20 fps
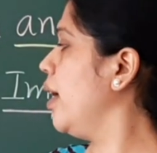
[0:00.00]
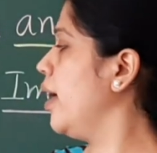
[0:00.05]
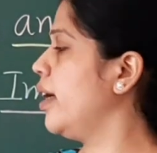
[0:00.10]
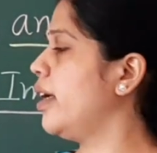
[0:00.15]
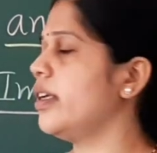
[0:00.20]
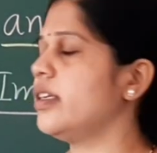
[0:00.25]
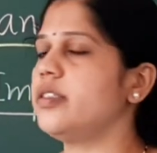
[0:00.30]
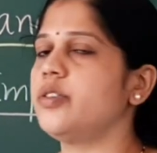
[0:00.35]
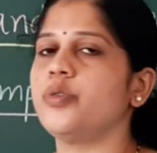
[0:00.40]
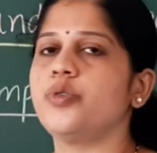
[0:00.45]
it
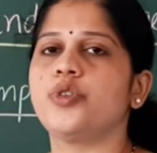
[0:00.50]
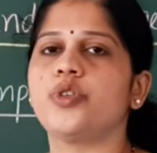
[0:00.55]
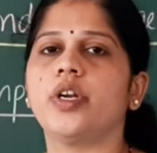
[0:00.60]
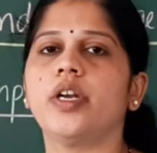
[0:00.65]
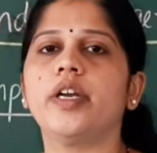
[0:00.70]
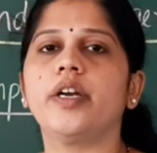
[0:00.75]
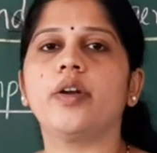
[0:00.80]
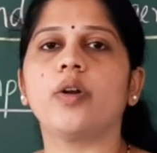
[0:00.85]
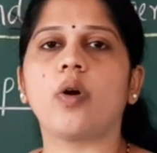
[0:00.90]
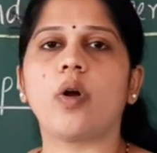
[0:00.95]
is
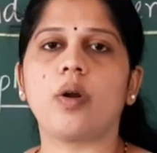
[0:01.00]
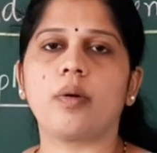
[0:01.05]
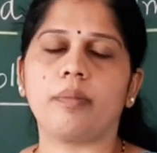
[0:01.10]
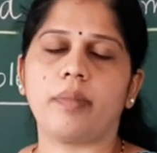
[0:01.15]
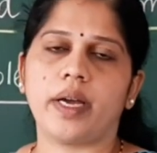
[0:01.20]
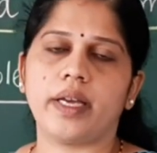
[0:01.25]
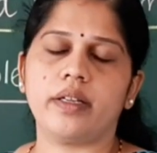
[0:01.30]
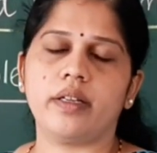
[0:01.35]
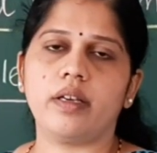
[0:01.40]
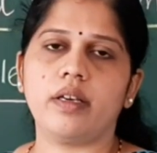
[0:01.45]
usually drawn
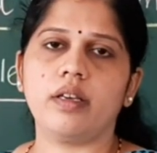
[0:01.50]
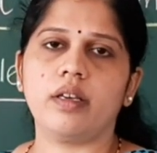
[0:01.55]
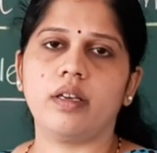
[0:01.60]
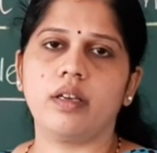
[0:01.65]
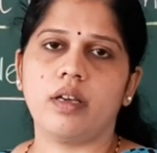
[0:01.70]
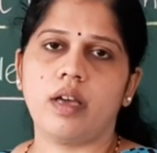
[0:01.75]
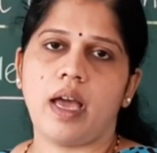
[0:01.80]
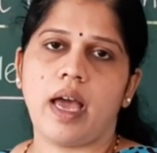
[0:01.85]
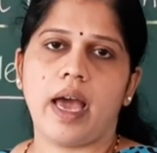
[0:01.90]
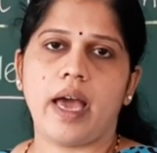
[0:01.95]
by the
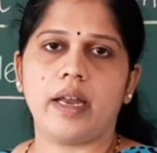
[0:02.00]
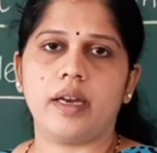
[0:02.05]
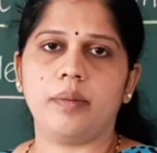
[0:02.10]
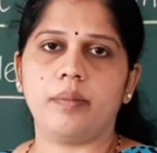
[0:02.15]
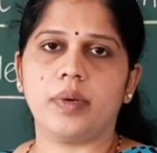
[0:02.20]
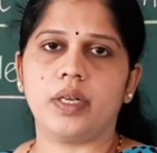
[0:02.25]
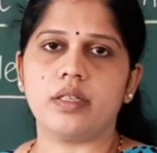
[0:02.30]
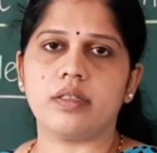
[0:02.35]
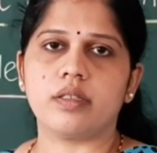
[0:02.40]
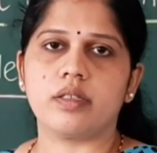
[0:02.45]

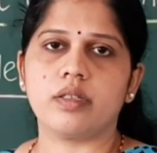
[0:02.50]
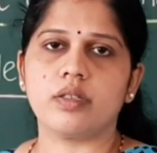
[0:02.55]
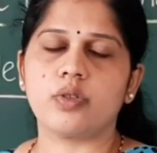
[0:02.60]
animals.